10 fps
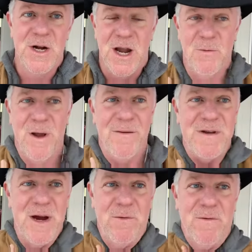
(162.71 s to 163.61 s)
And we'll have
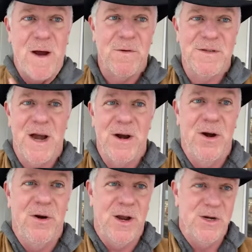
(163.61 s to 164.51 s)
tent revivals out
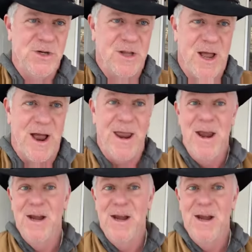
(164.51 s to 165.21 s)
here in July.